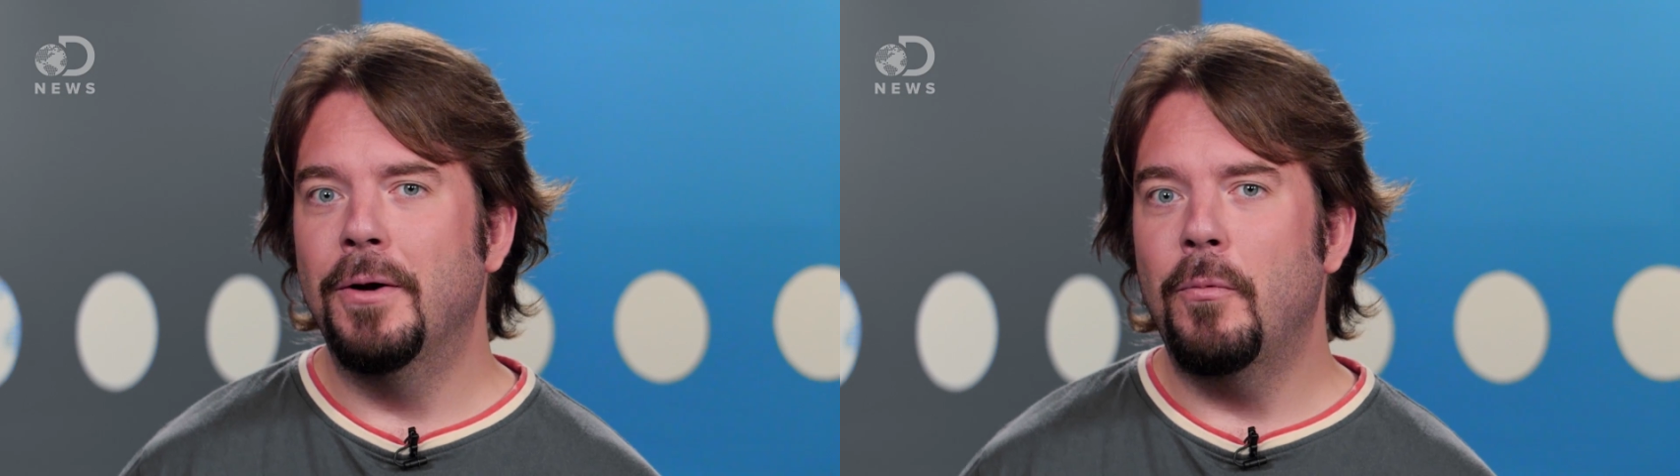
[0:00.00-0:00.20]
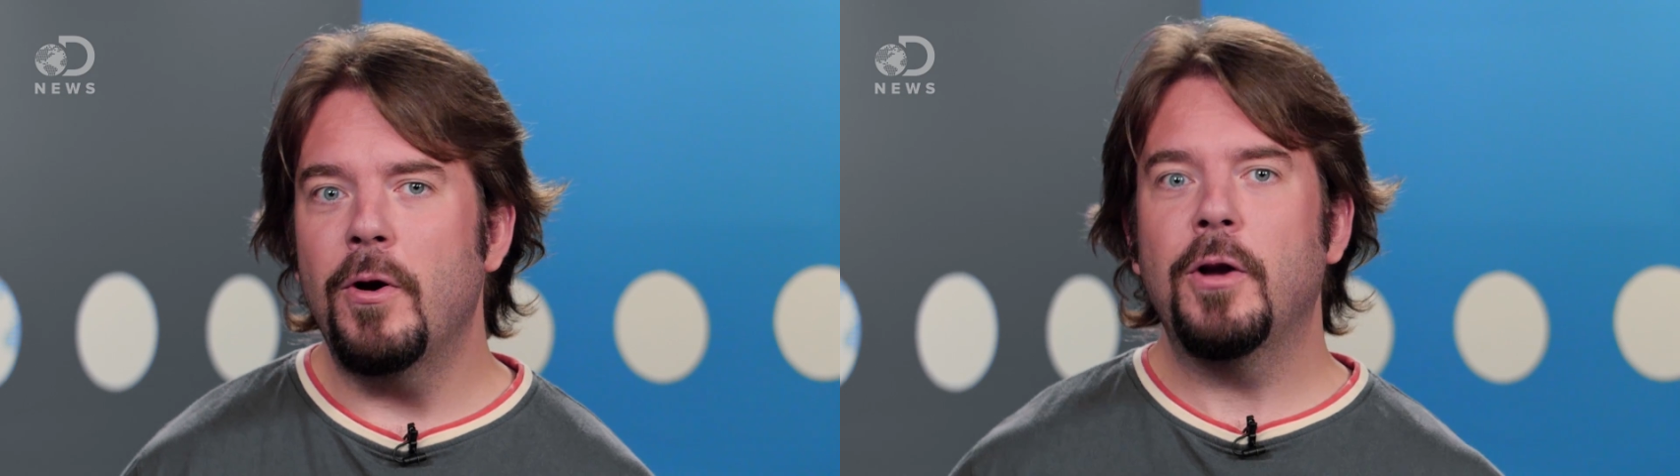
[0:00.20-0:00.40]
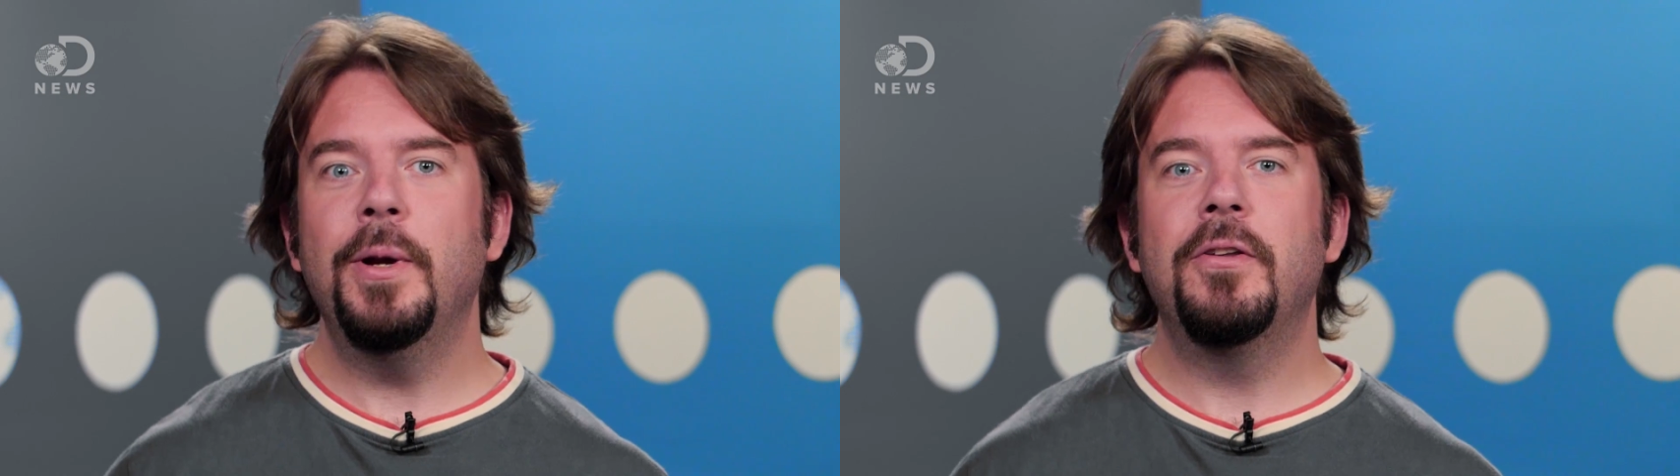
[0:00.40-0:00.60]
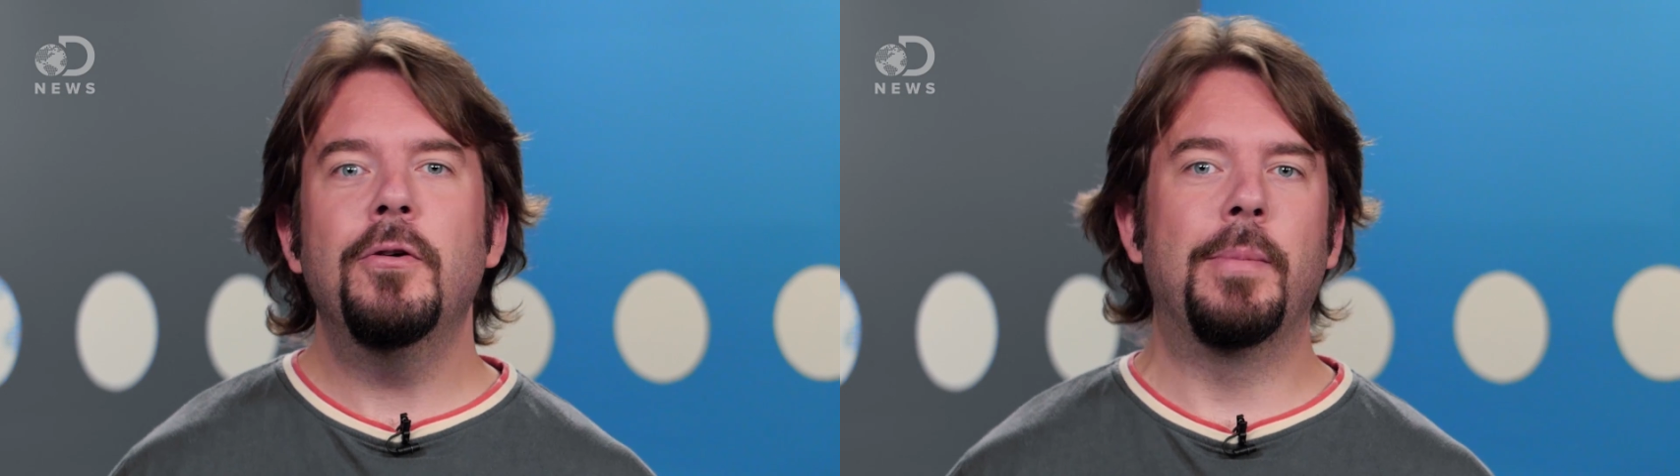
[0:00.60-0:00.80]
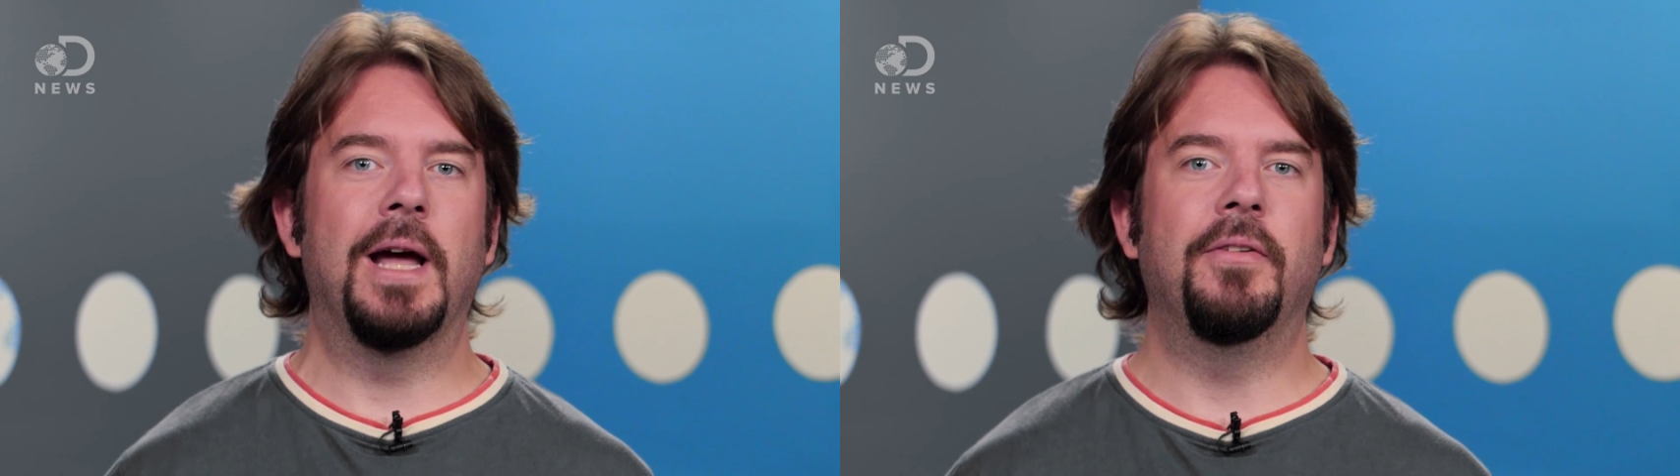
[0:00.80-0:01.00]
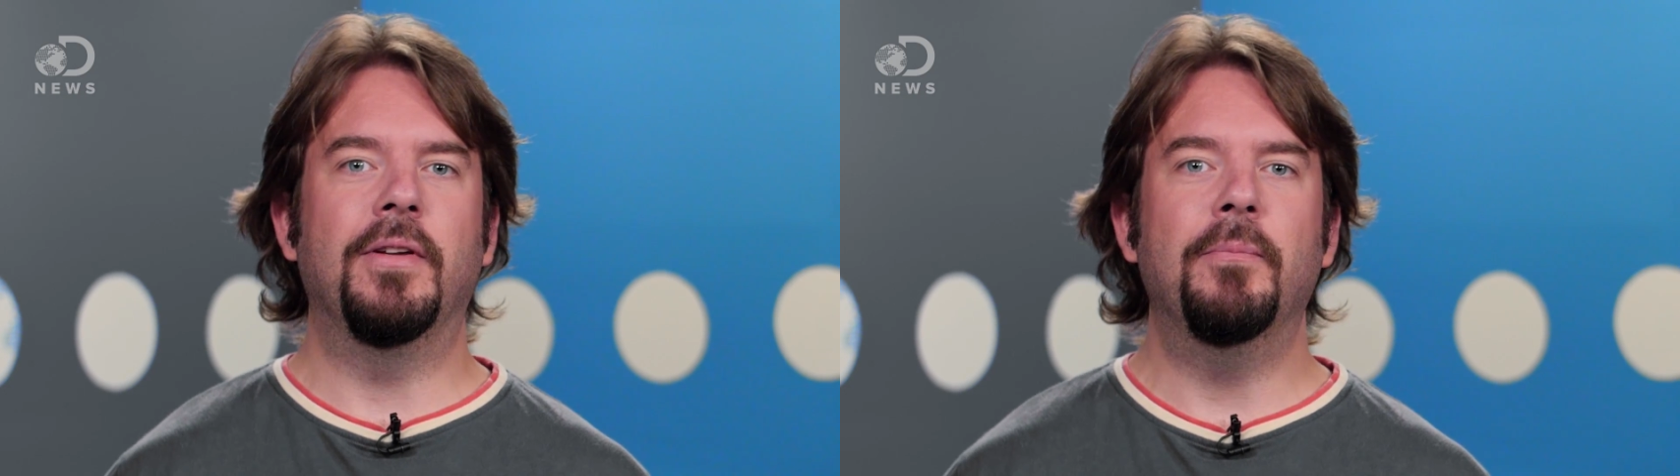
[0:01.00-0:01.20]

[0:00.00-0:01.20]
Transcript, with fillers: what can we do about it?